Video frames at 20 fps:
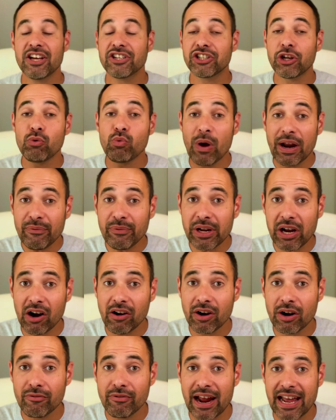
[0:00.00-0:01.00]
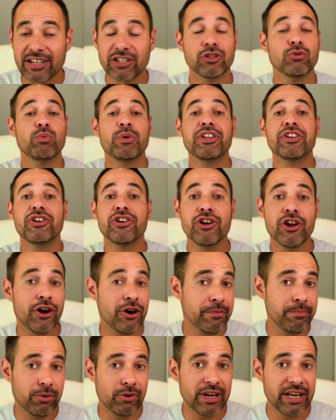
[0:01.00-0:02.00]
So when we are at rest with
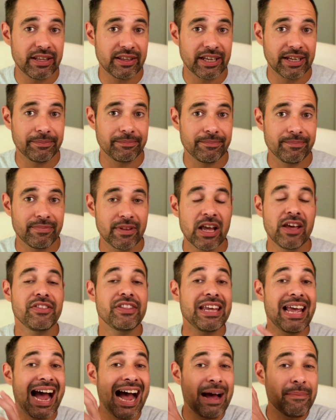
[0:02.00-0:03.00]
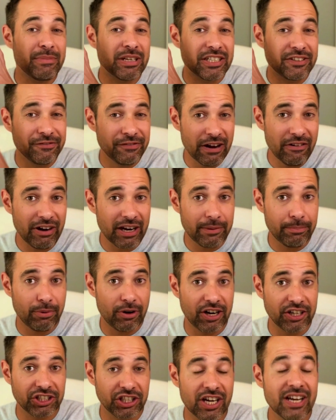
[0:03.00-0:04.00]
no breathing, the atmospheric
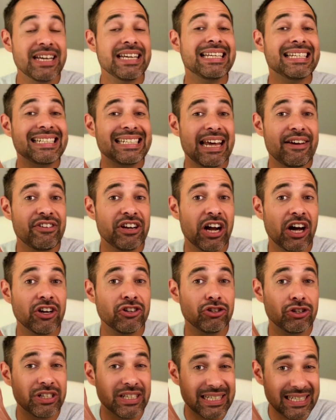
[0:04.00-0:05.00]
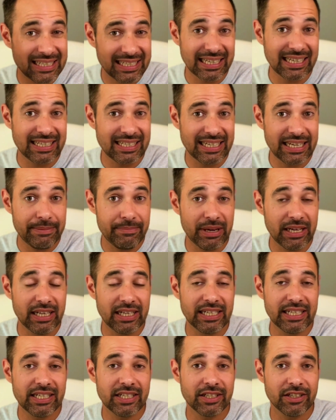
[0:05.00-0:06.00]
pressure is 760
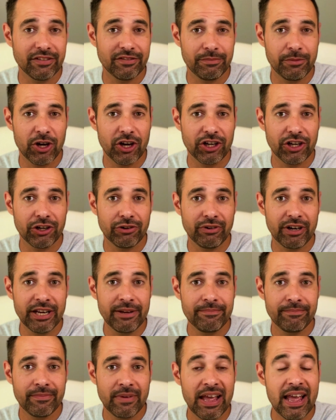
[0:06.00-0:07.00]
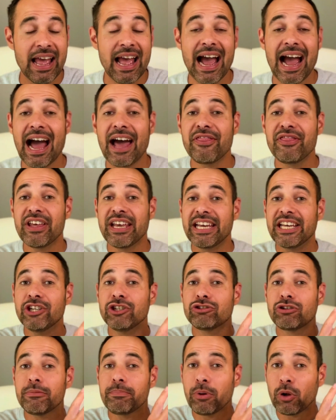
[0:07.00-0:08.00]
milliliters of mercury, and the
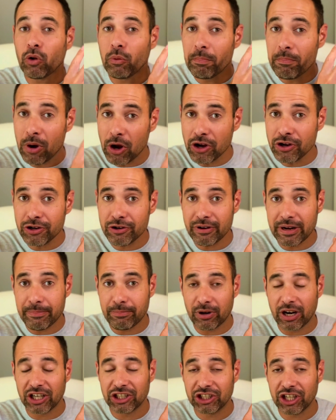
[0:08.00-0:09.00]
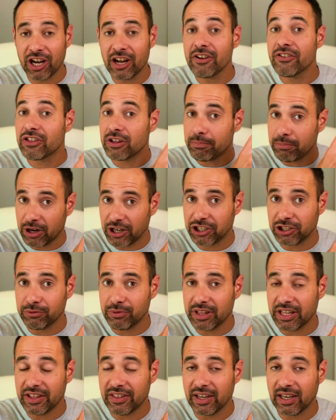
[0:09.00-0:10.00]
intrapulmonary pressure, the pressure
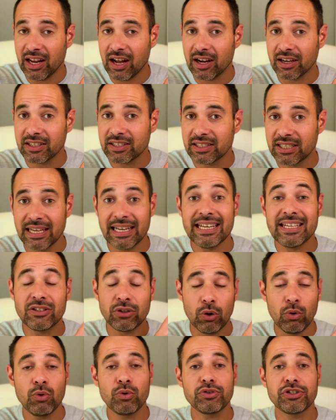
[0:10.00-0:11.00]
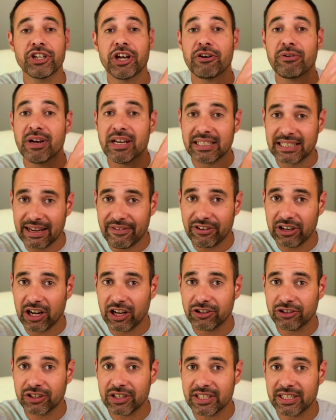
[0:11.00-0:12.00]
within the lungs, is also
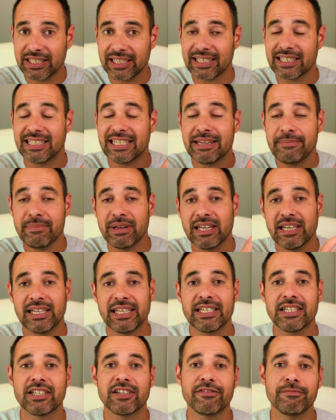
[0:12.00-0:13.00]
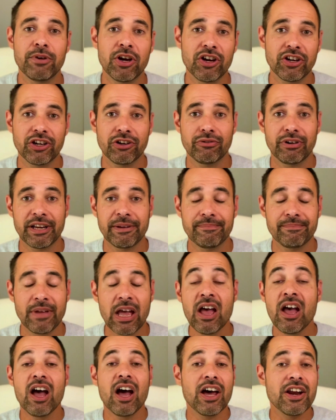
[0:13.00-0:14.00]
760 milliliters of mercury.
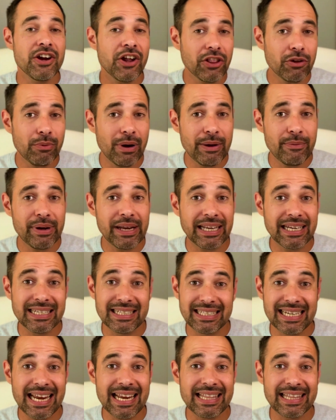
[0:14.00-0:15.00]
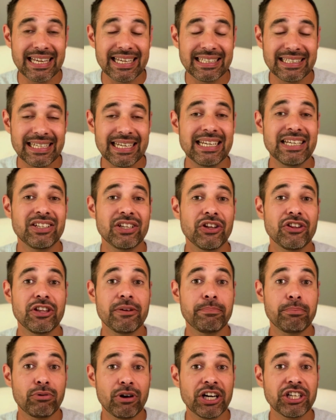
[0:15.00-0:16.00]
Another way we can say this is that
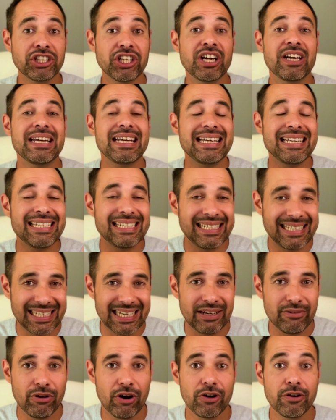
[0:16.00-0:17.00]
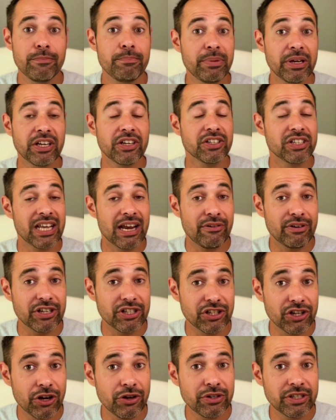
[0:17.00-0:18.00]
the pressure is zero, because there
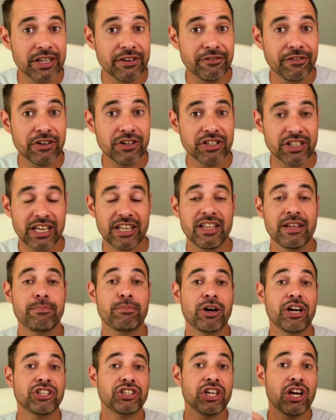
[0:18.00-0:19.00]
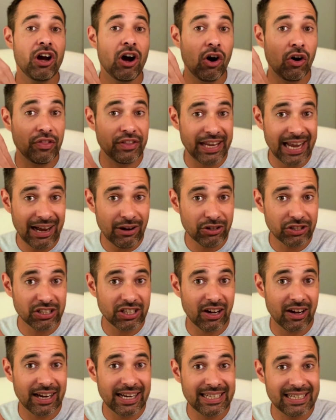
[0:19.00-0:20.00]
is no difference in the pressure on the
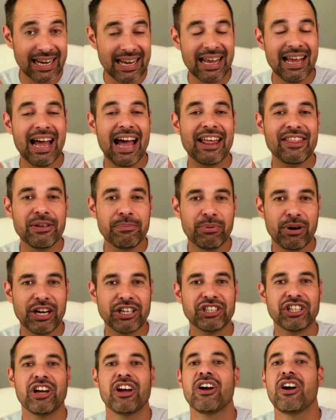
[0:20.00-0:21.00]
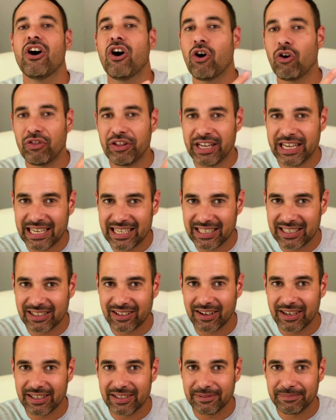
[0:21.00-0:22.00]
outside and the pressure on the
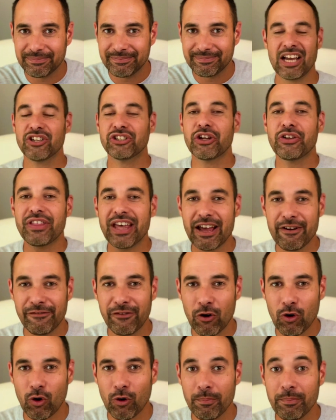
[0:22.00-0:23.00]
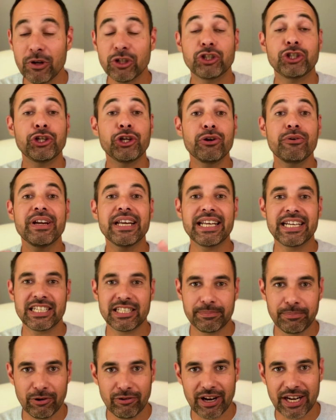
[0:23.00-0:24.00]
inside. So therefore, during
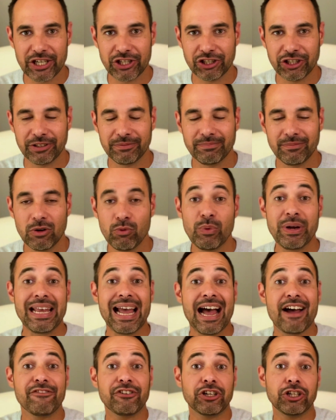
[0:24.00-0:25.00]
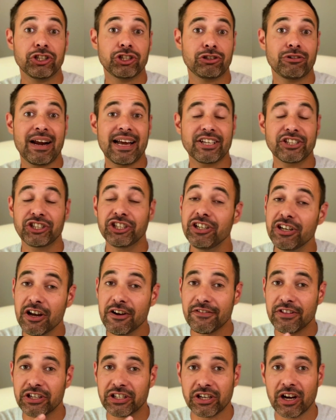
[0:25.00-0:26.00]
inspiration, we have contraction
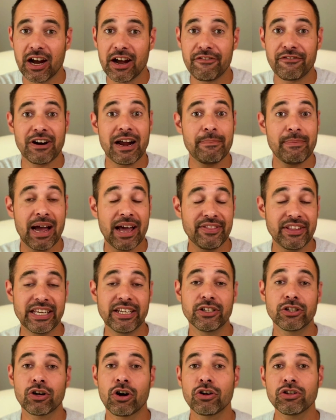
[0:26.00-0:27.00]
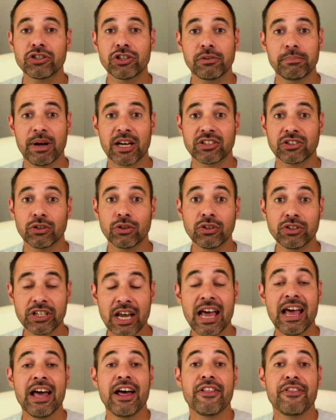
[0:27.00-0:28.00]
of the diaphragm and the intercostal muscles
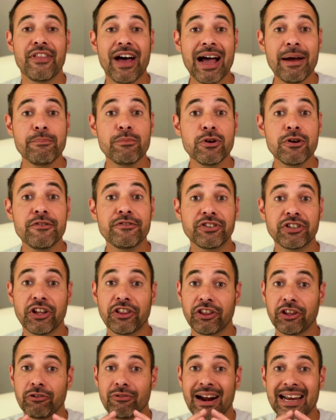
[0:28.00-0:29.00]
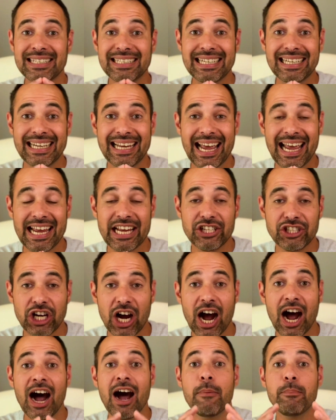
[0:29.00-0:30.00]
that moves the thoracic cage
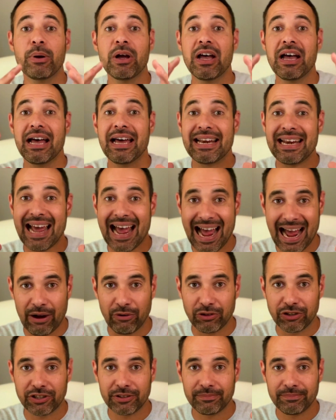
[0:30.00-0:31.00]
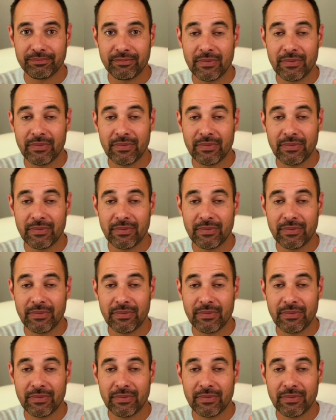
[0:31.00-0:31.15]
up and out.